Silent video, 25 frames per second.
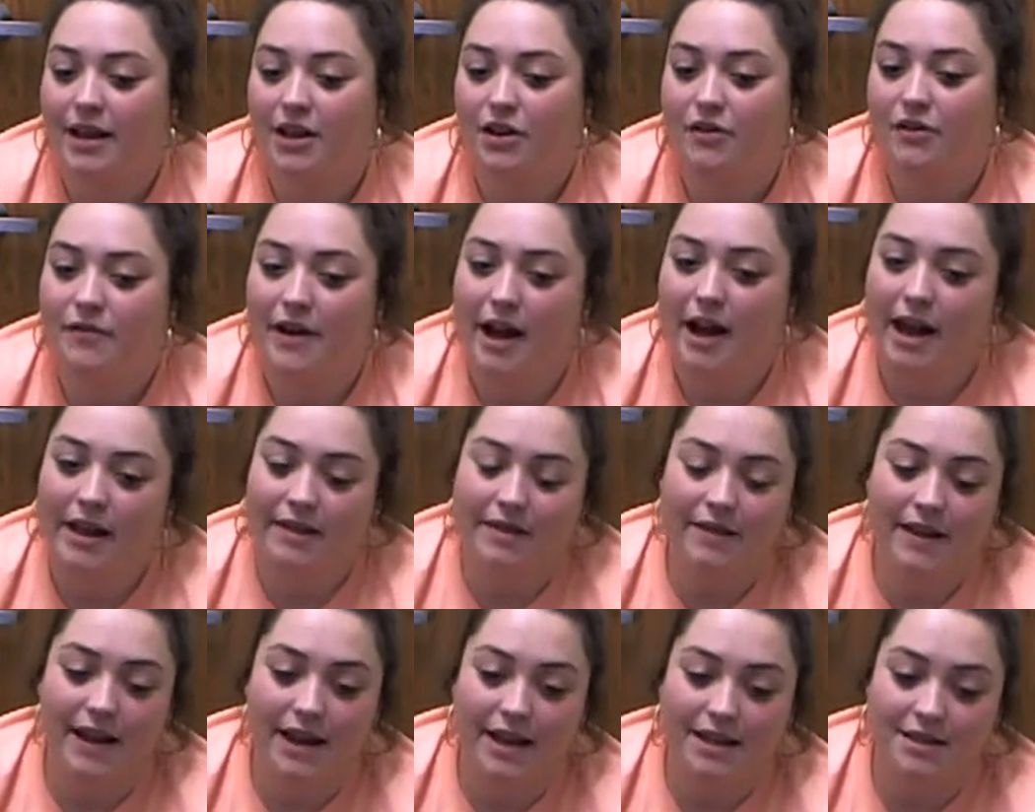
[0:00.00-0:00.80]
You
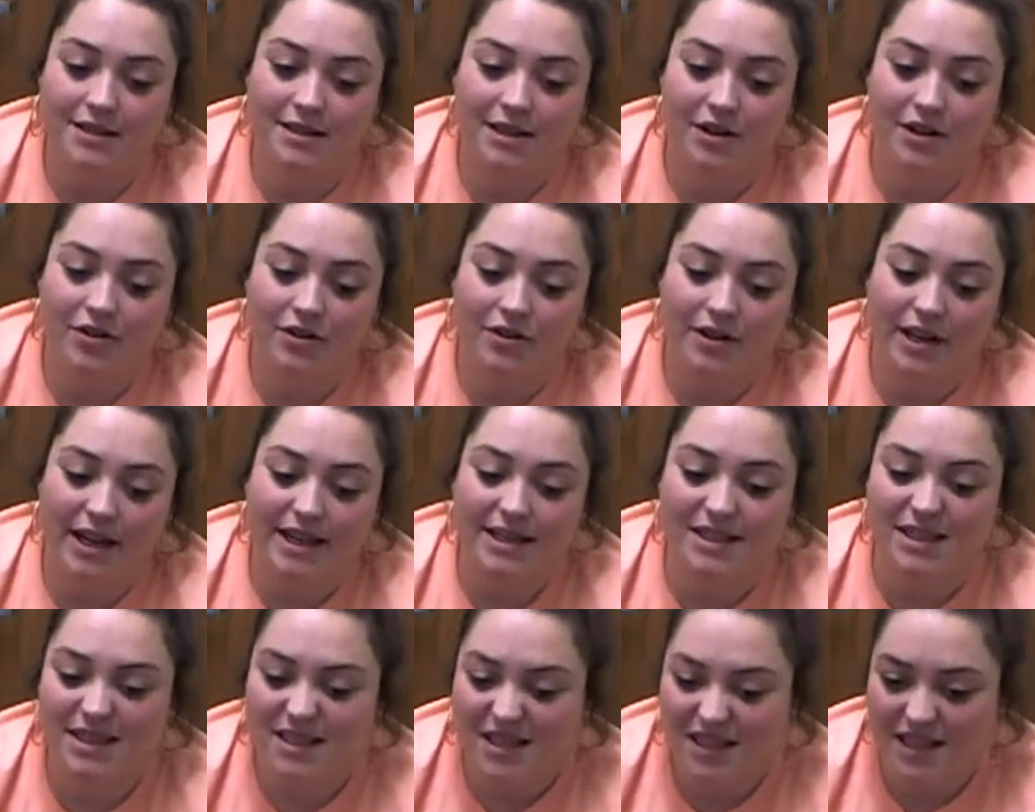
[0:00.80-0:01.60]
find things that are
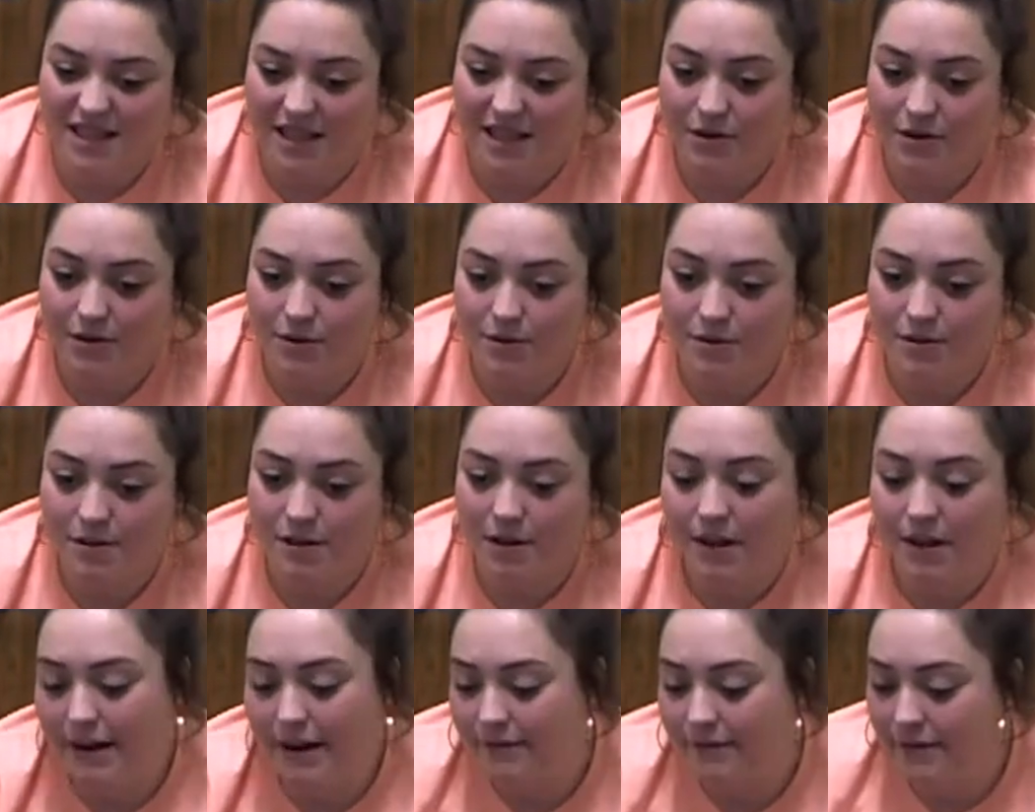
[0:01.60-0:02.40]
like still.
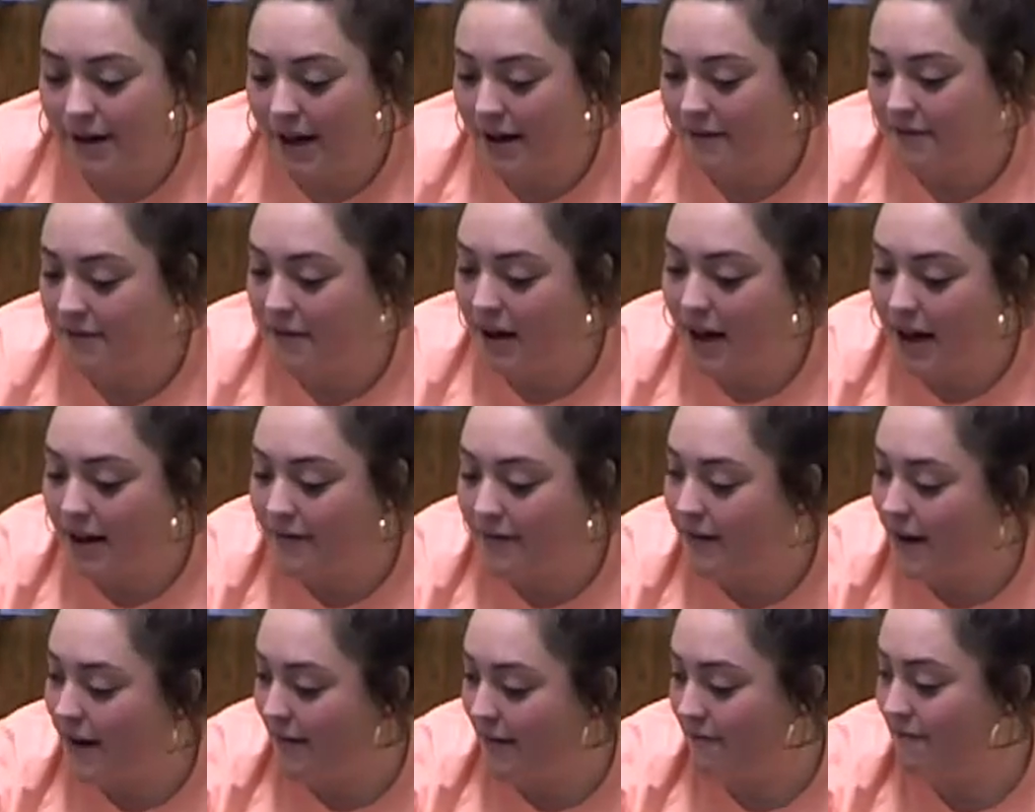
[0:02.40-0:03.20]
So like
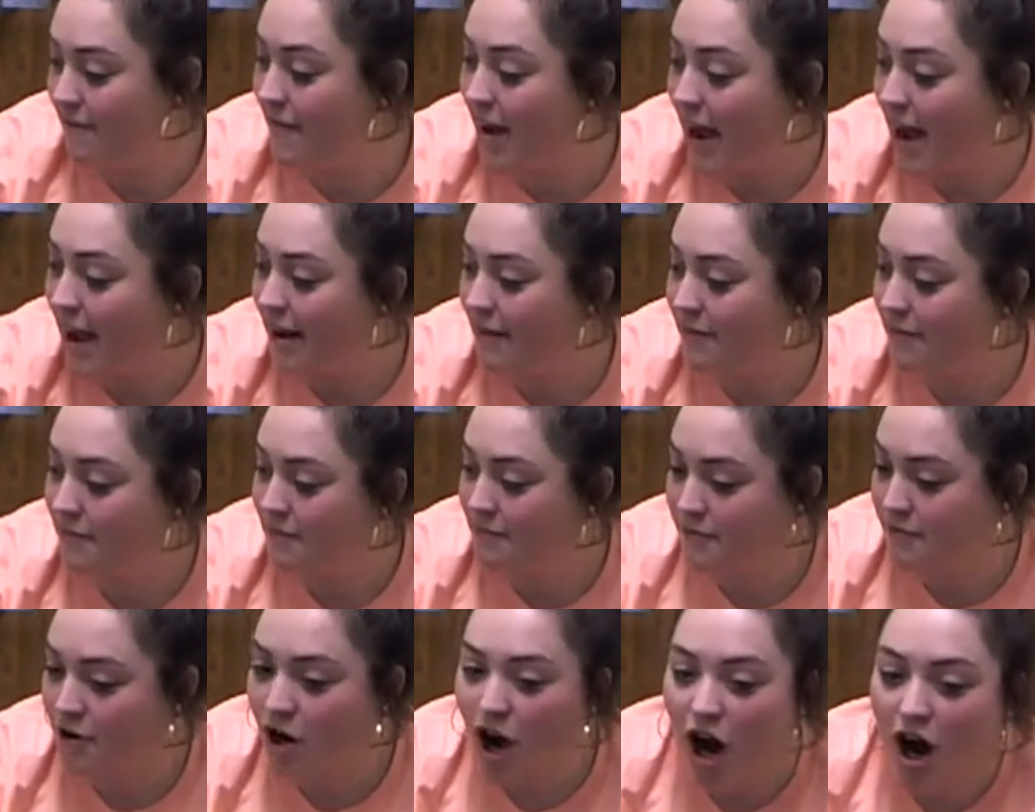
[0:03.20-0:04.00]
find five
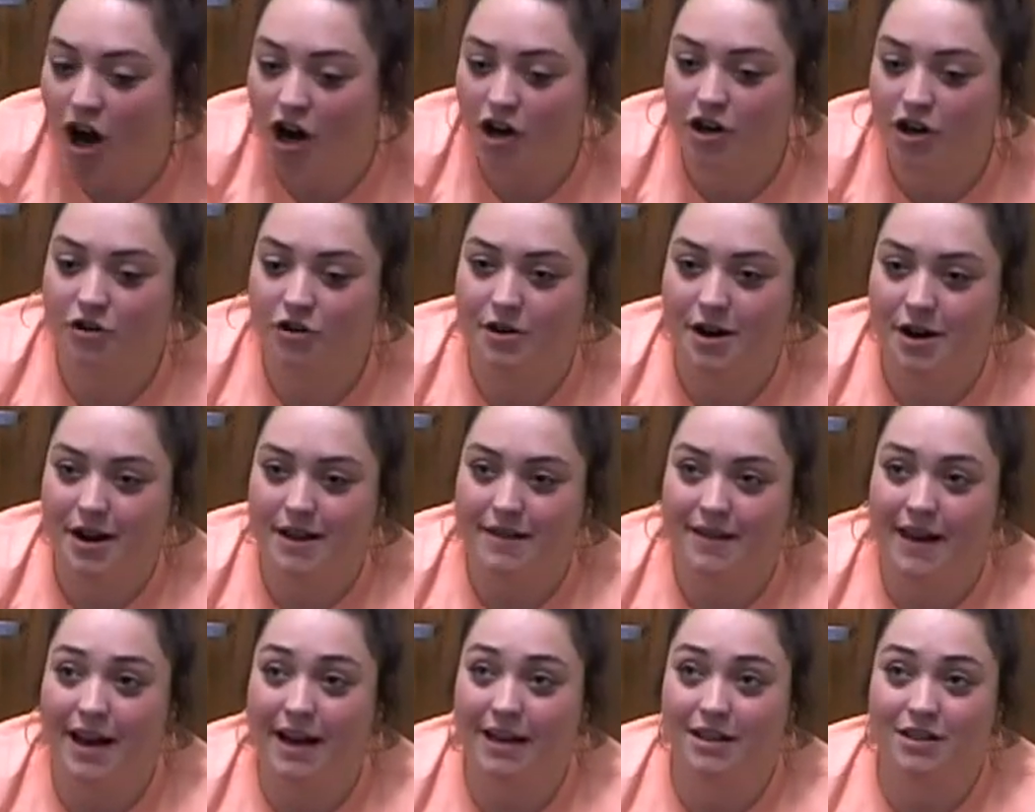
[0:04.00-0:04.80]

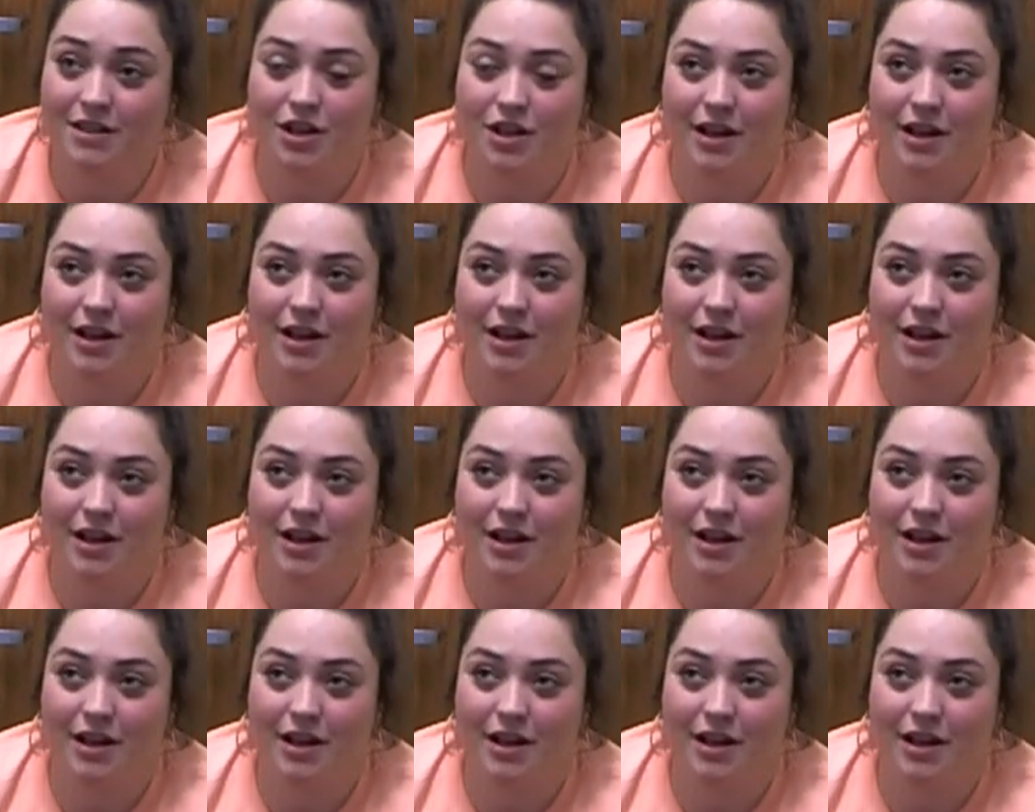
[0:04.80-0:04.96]
concrete things.